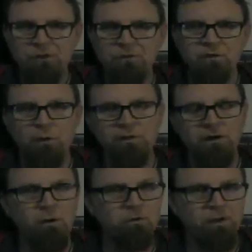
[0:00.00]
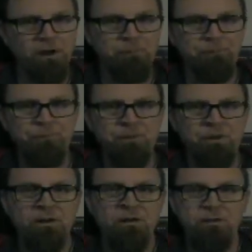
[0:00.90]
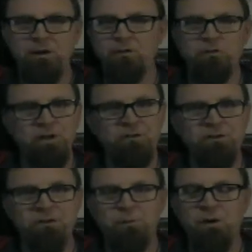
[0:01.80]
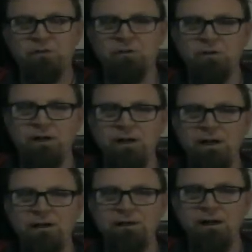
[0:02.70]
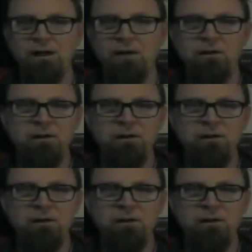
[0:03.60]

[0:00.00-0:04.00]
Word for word: So in their own time, they were chasing this monster. And uh,